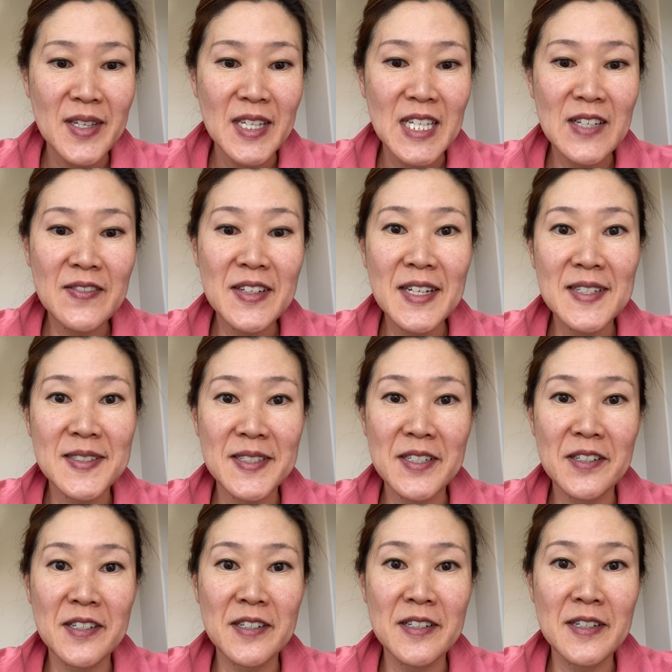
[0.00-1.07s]
even as they
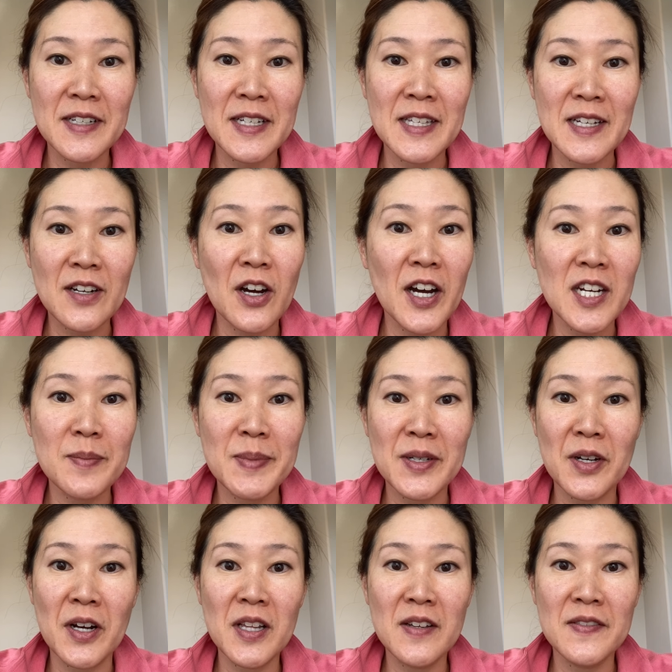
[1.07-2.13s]
are caught up in
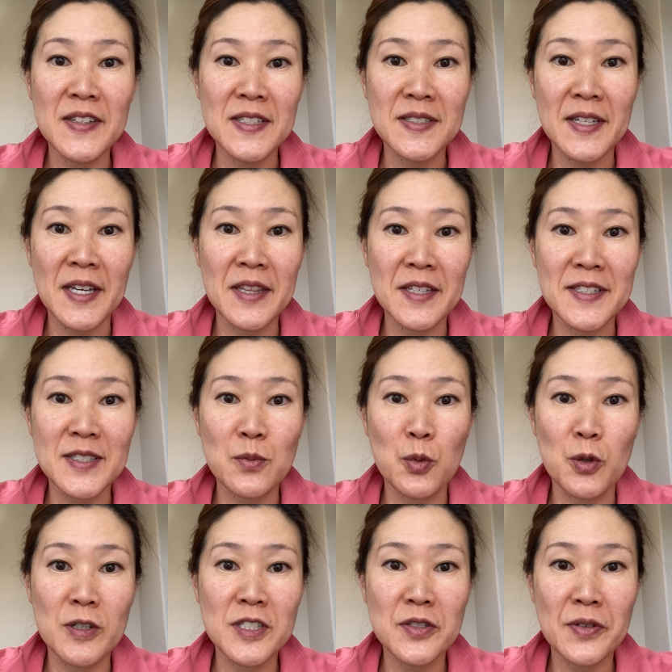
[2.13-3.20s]
all of these endless
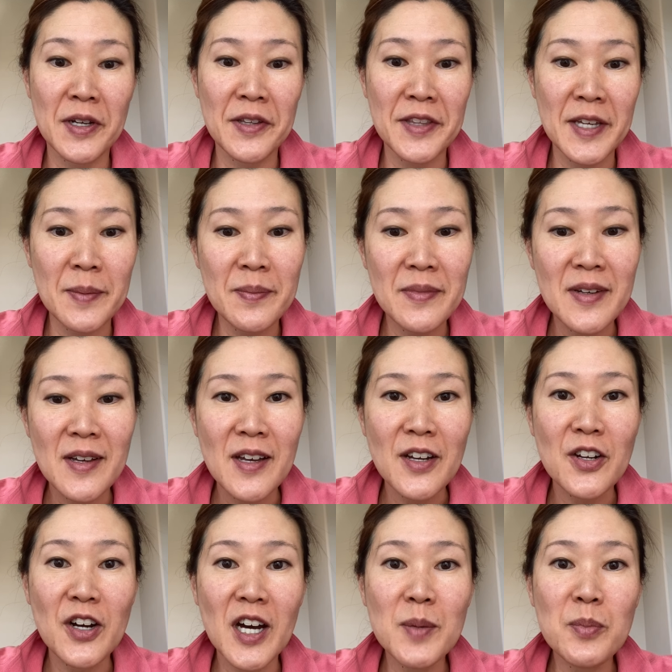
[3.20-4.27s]
wars around them,
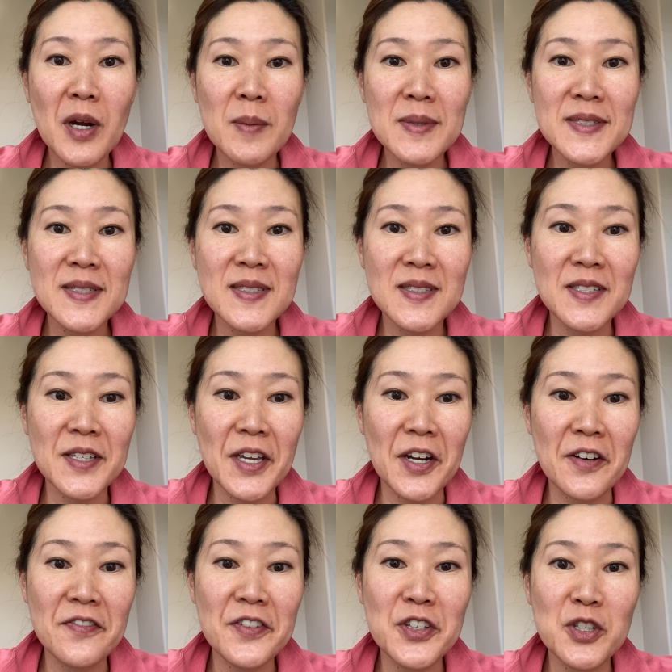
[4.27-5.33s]
God promises to
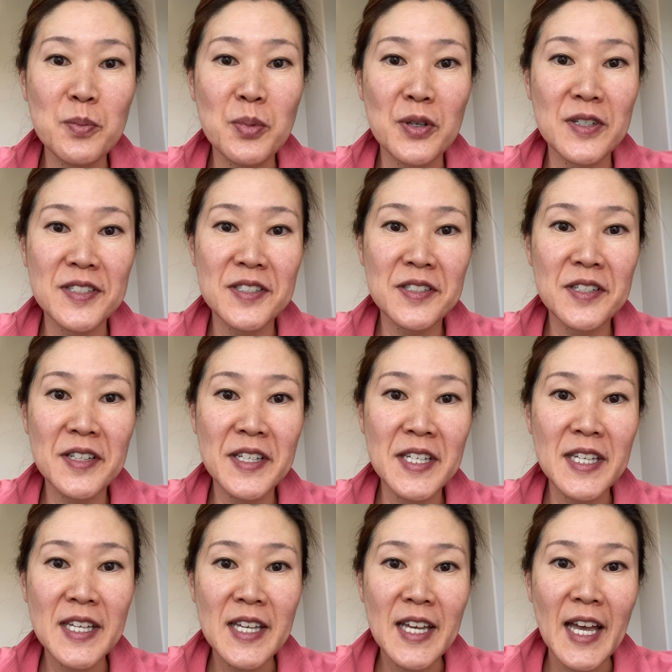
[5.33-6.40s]
care for you
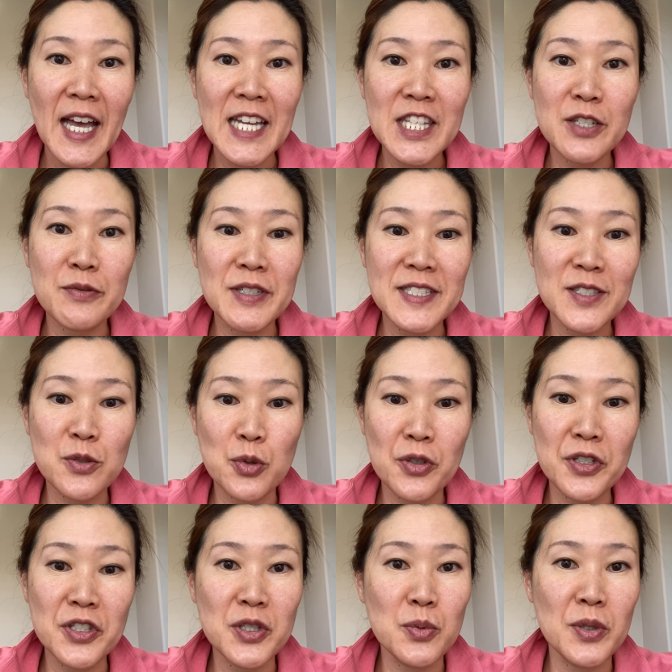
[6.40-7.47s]
personally and to restore
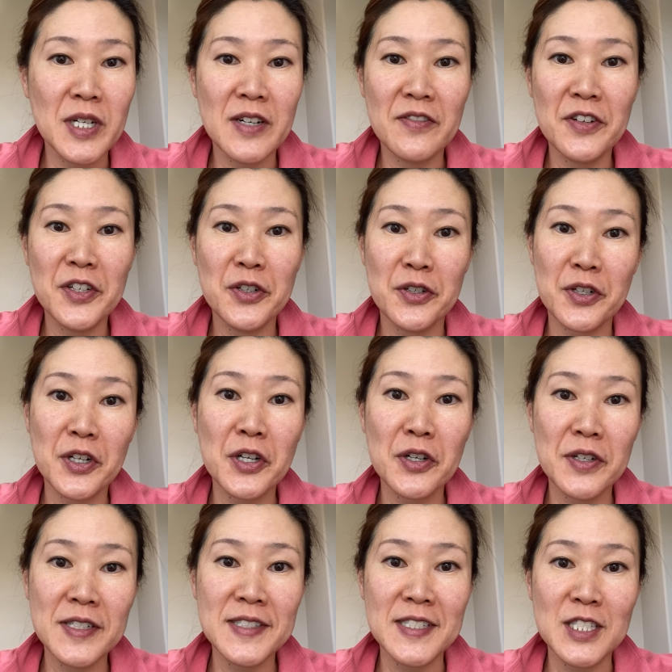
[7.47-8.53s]
you whatever your
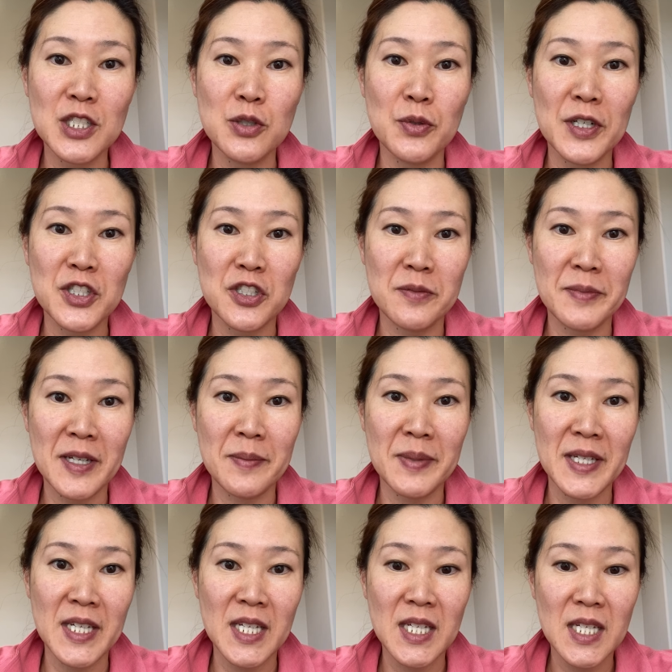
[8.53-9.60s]
current situation may
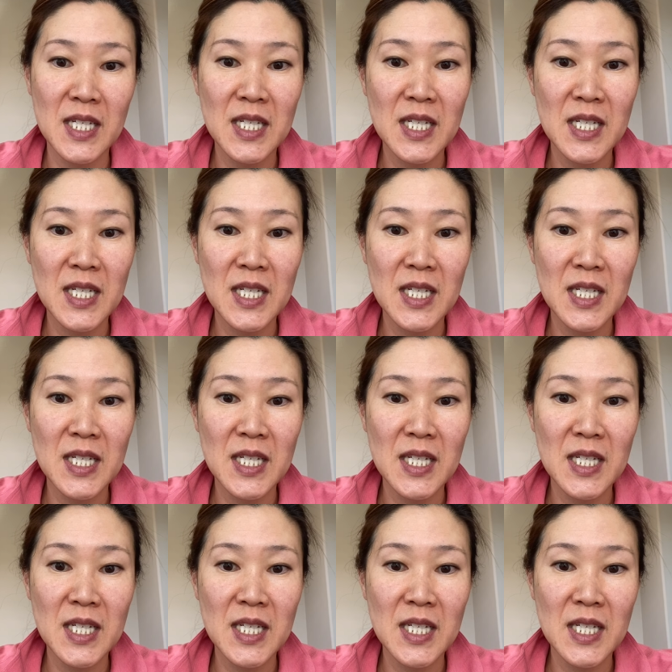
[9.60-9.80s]
be.